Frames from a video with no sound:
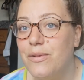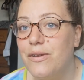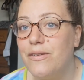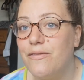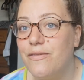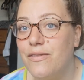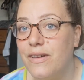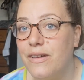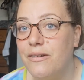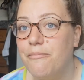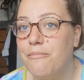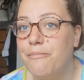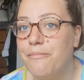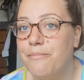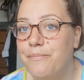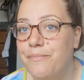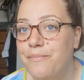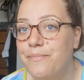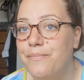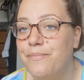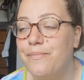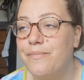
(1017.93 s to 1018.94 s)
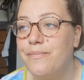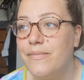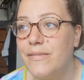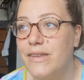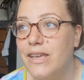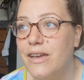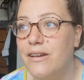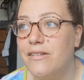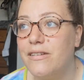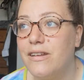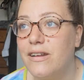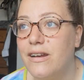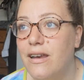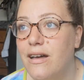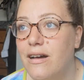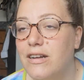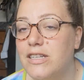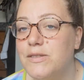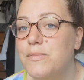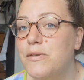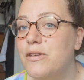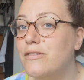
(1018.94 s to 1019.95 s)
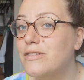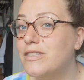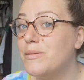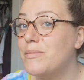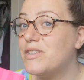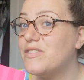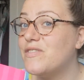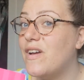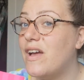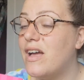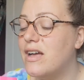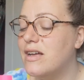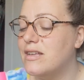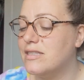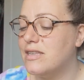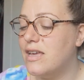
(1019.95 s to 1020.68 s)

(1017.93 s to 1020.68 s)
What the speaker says: with going to Clark's, but not so much for hers.